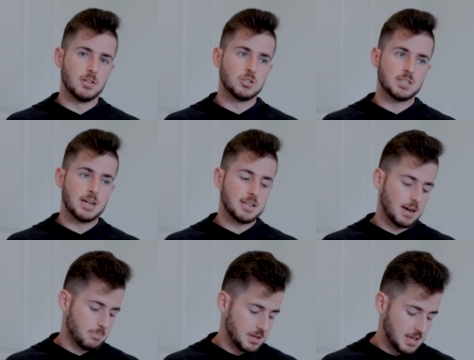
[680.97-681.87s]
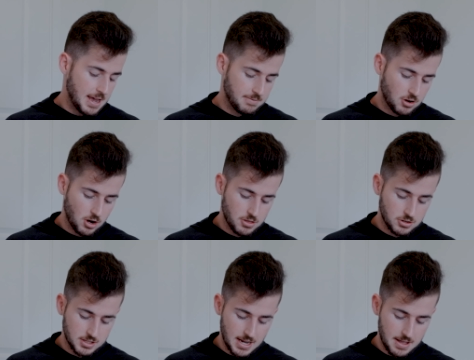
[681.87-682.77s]
understanding their behavior,
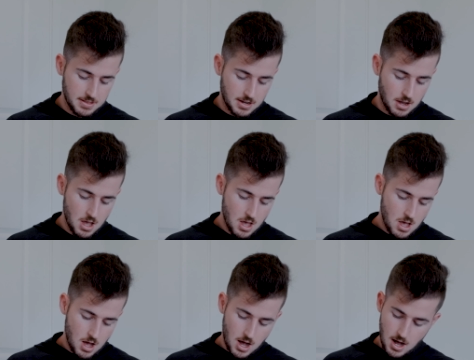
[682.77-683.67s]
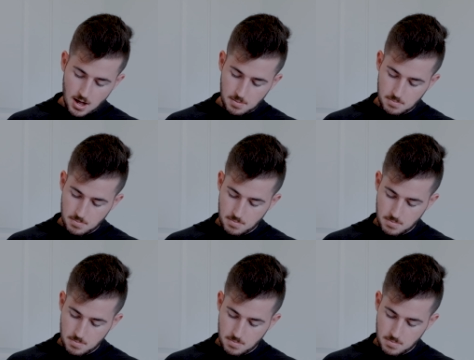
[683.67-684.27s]
understanding um,